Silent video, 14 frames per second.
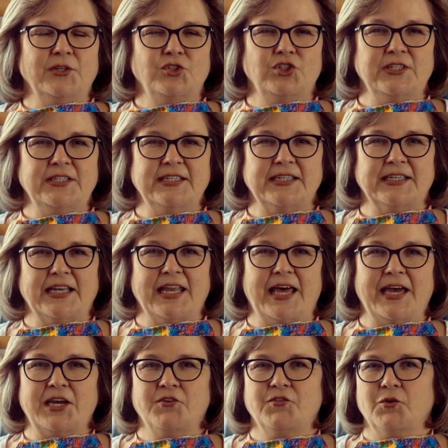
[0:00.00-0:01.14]
and she didn't
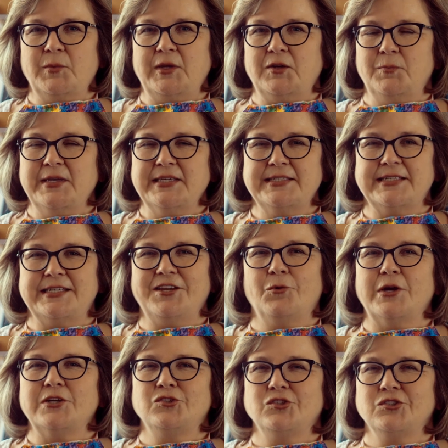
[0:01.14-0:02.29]
like for me to miss any
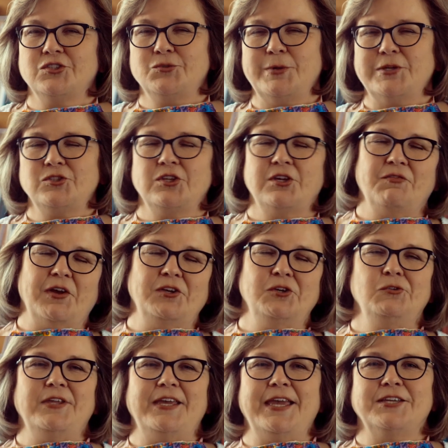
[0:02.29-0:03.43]
questions, especially if I
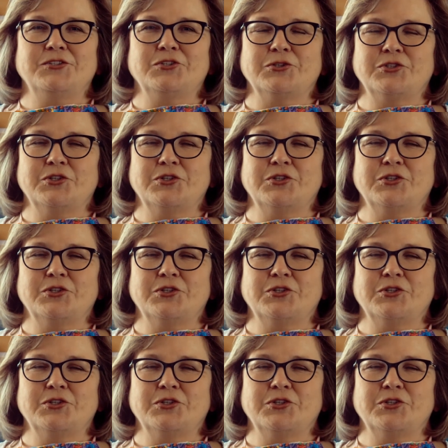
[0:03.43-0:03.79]
knew the answer.